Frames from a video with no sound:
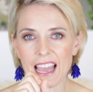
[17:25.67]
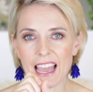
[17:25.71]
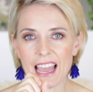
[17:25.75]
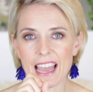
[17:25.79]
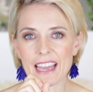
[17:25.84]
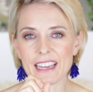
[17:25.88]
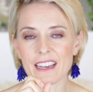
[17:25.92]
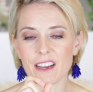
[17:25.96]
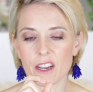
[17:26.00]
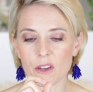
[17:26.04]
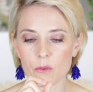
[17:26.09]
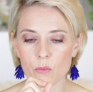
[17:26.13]

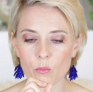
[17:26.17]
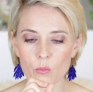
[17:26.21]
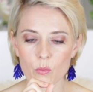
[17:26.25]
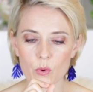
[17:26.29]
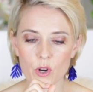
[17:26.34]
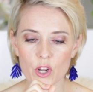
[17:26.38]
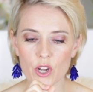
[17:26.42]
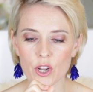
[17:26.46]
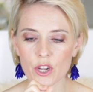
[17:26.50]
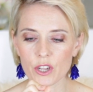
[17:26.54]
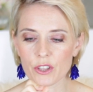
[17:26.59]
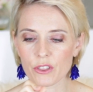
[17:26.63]
and I
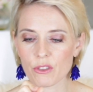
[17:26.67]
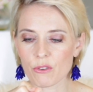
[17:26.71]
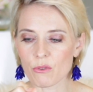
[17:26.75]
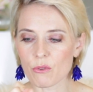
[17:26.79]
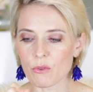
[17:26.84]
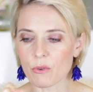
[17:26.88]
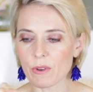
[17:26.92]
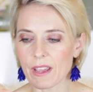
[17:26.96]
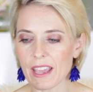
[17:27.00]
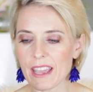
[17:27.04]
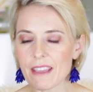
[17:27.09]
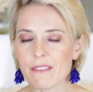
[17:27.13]
work
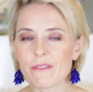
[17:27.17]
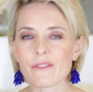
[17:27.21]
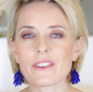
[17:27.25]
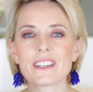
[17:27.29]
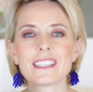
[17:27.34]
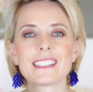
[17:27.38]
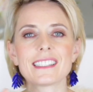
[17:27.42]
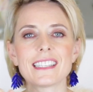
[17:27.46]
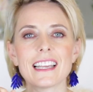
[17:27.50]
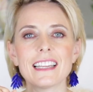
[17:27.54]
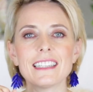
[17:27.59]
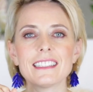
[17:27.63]
through every
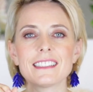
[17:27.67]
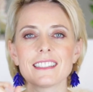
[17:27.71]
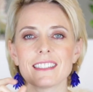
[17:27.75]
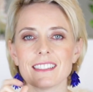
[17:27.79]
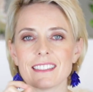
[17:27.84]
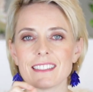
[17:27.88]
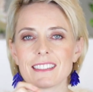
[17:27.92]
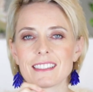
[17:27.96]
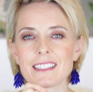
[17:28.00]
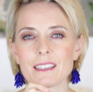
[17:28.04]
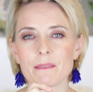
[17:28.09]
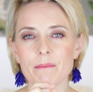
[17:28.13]

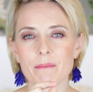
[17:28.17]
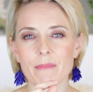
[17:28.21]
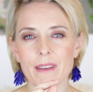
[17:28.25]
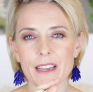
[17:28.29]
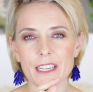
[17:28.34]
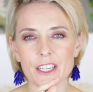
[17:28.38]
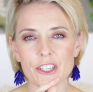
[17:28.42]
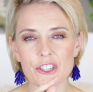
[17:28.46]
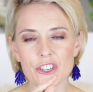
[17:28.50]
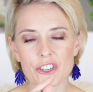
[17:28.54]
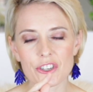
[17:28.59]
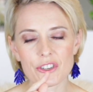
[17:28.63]
sentence and
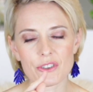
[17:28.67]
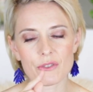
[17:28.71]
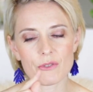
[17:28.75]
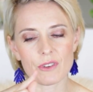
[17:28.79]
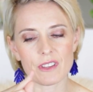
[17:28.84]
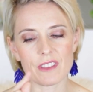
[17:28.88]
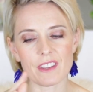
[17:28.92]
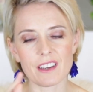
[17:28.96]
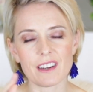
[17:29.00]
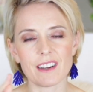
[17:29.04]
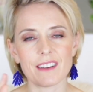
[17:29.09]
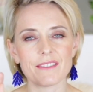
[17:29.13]
make sure
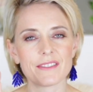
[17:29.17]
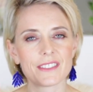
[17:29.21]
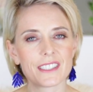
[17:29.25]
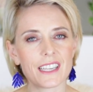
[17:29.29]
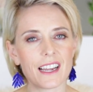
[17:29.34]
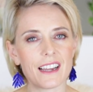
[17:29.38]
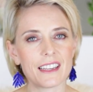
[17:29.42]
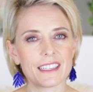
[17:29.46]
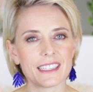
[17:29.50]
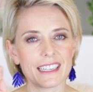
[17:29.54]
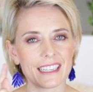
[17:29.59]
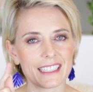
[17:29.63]
that I've
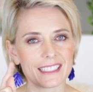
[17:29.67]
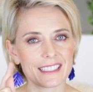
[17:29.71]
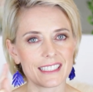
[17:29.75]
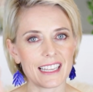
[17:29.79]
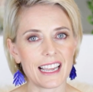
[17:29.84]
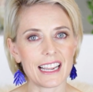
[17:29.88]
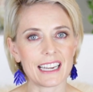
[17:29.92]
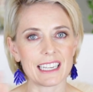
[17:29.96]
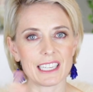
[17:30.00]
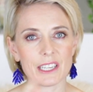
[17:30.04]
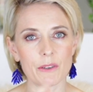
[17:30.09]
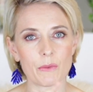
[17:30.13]
done
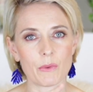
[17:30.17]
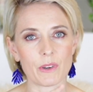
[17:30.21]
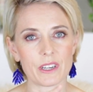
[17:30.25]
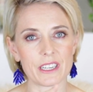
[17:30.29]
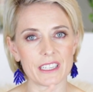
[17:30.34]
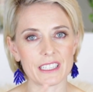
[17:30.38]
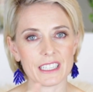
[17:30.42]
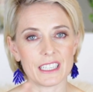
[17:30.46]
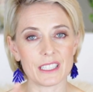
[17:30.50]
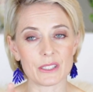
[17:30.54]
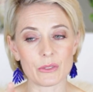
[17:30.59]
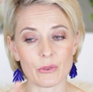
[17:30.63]
exactly what
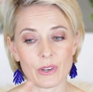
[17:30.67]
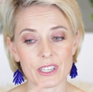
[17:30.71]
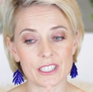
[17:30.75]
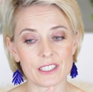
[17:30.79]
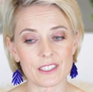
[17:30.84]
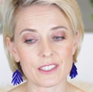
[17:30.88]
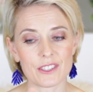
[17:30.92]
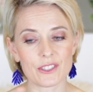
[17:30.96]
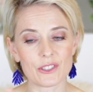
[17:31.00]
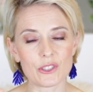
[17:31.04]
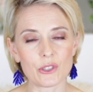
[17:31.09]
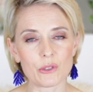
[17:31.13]
it is or
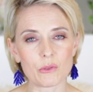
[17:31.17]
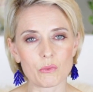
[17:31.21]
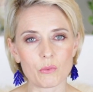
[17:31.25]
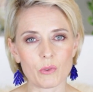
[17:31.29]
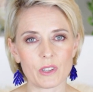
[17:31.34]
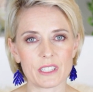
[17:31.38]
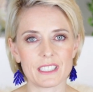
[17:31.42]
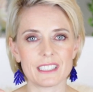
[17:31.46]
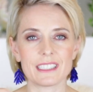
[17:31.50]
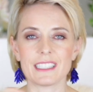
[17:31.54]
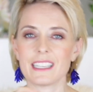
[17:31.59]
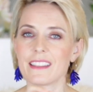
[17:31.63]
understood
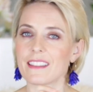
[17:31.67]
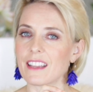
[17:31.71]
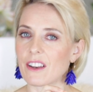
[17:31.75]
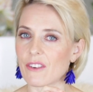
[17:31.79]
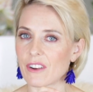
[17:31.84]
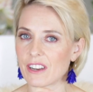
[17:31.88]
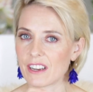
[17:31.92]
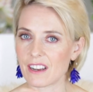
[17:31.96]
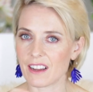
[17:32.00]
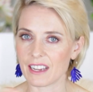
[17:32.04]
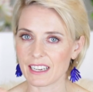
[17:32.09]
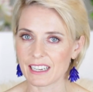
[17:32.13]
what is in there,
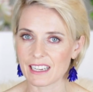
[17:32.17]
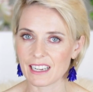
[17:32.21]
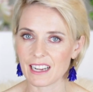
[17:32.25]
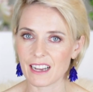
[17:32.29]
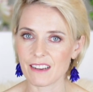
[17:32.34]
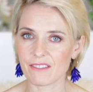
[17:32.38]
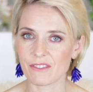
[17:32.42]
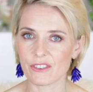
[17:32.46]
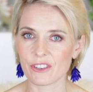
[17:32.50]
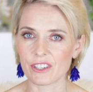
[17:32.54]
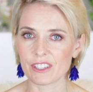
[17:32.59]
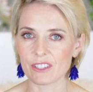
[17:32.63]
and I
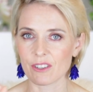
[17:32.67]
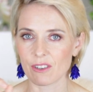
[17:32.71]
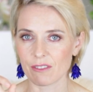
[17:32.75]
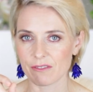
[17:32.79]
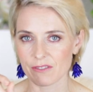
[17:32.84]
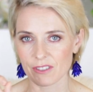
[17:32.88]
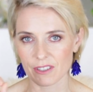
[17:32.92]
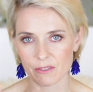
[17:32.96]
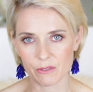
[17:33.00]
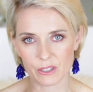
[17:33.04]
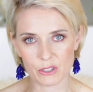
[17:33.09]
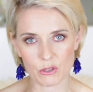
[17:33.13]
cover it
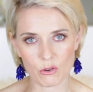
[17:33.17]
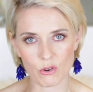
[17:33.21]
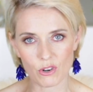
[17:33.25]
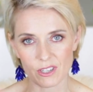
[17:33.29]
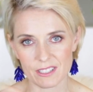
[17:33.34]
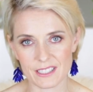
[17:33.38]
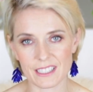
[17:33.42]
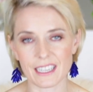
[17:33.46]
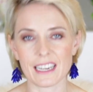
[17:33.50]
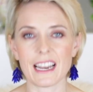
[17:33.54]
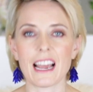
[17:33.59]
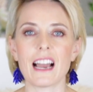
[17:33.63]
off, I
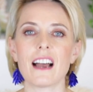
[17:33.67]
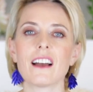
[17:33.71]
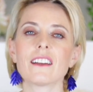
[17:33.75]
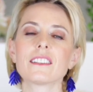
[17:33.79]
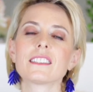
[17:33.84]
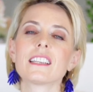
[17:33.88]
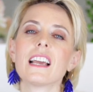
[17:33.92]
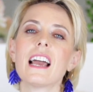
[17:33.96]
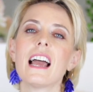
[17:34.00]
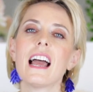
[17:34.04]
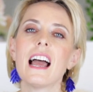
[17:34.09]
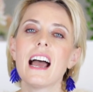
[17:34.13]
cross it
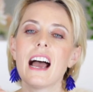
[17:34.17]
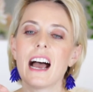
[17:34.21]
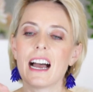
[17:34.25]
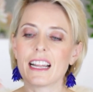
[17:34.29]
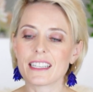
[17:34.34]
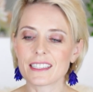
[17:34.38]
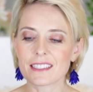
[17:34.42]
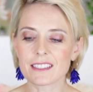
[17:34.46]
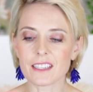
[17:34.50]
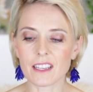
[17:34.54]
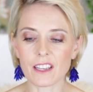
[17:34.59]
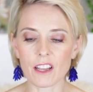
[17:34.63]
out
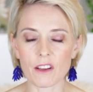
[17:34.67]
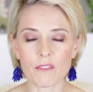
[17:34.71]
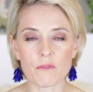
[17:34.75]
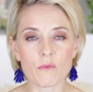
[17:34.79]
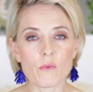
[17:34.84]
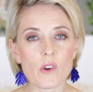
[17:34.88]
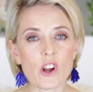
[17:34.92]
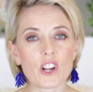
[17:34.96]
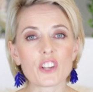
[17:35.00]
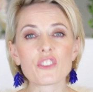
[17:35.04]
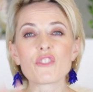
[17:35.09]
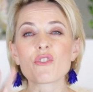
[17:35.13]
until I've
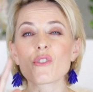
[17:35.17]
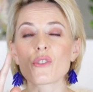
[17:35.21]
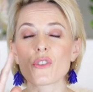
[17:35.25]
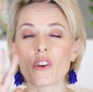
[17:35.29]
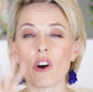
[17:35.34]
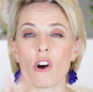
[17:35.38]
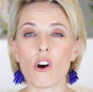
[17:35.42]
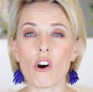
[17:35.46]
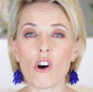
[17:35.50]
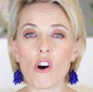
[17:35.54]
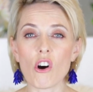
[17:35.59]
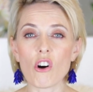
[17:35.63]
worked through the
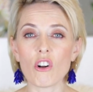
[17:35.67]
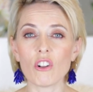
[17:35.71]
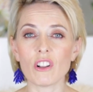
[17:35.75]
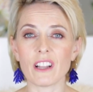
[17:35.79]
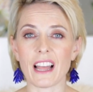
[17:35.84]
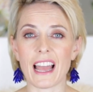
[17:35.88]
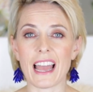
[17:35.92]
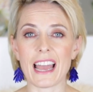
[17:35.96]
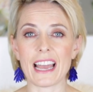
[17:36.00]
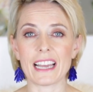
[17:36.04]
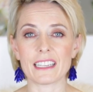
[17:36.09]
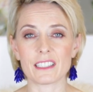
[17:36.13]

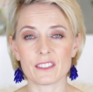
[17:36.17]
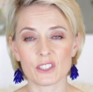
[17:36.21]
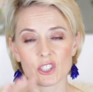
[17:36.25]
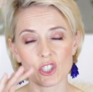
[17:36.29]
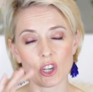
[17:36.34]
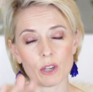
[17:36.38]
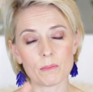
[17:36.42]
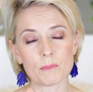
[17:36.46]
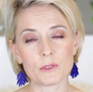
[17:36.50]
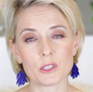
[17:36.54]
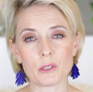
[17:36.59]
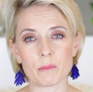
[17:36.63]
whole ad
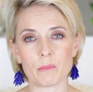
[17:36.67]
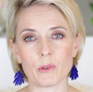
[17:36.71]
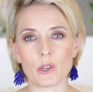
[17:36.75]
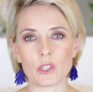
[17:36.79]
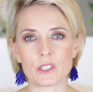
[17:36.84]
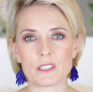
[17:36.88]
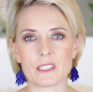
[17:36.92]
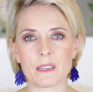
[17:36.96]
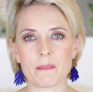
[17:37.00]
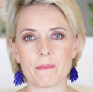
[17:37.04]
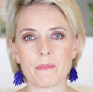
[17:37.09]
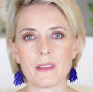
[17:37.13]
top to
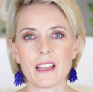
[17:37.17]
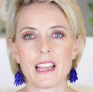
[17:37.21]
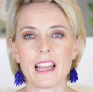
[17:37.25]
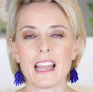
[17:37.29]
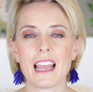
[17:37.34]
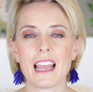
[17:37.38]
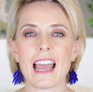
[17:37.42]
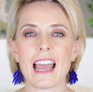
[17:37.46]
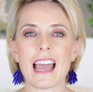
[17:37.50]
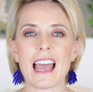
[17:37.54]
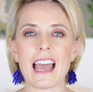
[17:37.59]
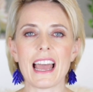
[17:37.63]
bottom,
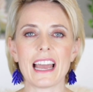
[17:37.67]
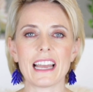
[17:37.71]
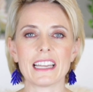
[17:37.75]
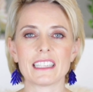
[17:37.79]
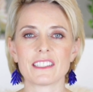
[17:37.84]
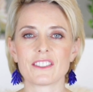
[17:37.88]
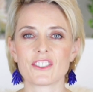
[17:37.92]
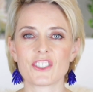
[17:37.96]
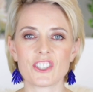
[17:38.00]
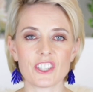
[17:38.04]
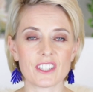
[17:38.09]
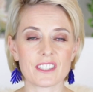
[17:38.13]

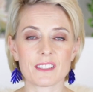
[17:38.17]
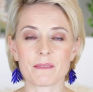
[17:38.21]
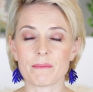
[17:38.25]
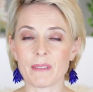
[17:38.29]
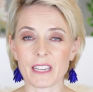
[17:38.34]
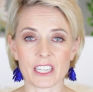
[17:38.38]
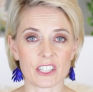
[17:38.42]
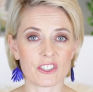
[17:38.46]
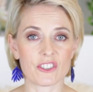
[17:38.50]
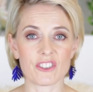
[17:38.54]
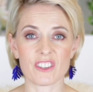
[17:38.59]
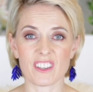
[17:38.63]
and just
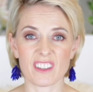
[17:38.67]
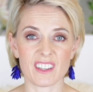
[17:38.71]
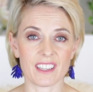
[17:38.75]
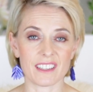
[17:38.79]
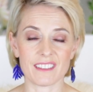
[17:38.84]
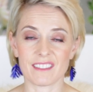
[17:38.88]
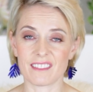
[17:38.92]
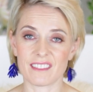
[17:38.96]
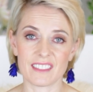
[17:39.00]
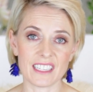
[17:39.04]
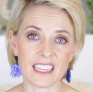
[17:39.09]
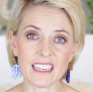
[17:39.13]
make sure
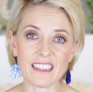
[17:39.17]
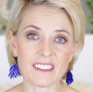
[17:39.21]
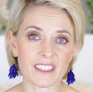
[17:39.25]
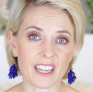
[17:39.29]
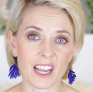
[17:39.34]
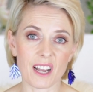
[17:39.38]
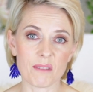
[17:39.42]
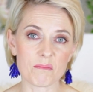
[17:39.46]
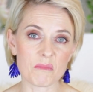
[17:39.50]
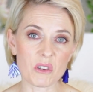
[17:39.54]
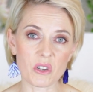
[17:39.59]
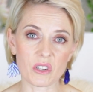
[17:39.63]
that, yeah,
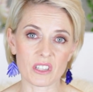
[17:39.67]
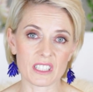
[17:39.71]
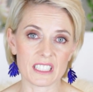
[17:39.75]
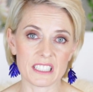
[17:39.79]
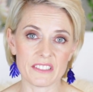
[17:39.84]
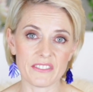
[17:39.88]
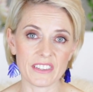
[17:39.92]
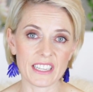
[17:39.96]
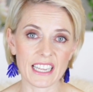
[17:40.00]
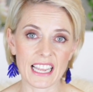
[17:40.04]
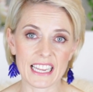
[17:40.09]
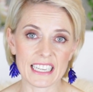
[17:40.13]
I'm not
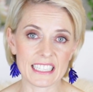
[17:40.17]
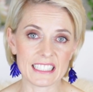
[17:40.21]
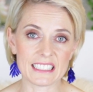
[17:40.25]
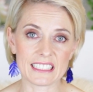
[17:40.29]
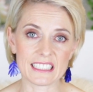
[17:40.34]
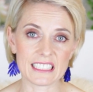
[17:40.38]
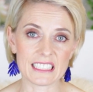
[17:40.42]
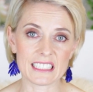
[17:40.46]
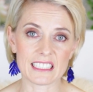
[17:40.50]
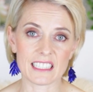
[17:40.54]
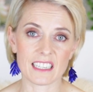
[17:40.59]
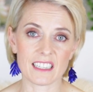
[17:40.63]
leaving any
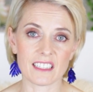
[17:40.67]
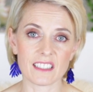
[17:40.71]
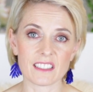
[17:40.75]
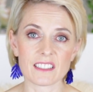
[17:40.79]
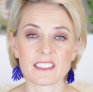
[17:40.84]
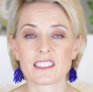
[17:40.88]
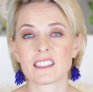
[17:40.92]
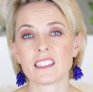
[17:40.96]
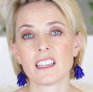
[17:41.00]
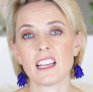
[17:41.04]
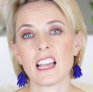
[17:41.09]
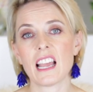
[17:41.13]

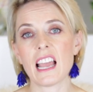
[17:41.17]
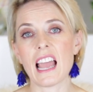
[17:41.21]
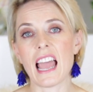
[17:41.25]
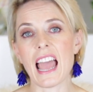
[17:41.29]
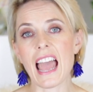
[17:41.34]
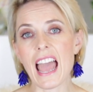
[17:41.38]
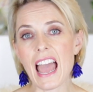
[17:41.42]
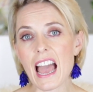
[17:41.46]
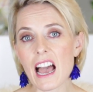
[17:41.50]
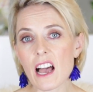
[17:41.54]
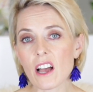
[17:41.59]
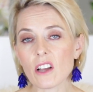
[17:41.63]
details
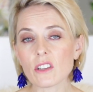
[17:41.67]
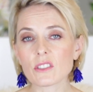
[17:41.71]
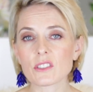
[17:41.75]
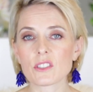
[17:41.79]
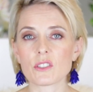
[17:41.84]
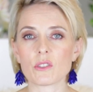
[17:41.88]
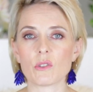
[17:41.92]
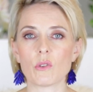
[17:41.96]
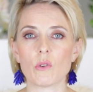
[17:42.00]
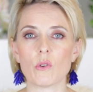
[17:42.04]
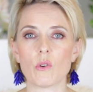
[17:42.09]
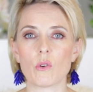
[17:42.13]

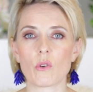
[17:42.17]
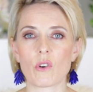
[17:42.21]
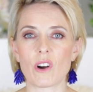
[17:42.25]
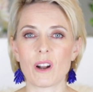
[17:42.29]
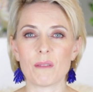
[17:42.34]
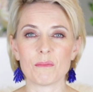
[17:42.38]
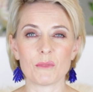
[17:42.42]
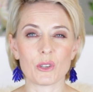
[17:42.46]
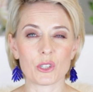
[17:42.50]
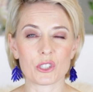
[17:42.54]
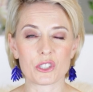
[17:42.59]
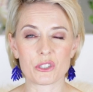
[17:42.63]
out or
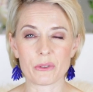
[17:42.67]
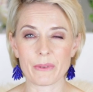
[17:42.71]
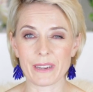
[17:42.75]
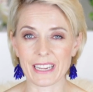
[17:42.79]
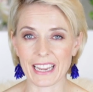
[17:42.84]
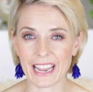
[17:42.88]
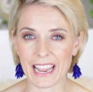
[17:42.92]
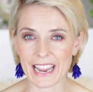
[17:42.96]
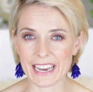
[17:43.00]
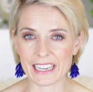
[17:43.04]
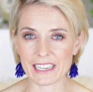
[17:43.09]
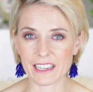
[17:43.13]
I'm not
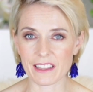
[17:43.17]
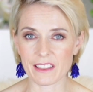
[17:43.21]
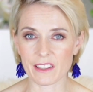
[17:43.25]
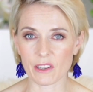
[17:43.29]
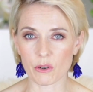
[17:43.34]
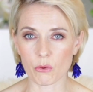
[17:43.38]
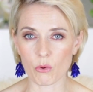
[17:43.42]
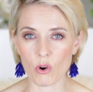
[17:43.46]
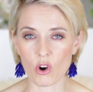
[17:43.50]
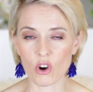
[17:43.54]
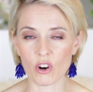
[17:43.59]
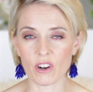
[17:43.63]
doing
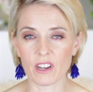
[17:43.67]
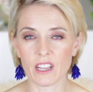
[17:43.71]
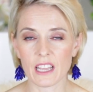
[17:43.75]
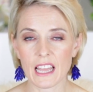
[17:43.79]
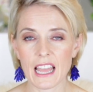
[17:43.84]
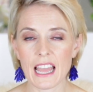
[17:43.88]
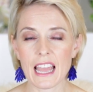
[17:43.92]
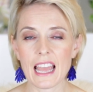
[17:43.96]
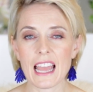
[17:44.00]
anything wrong.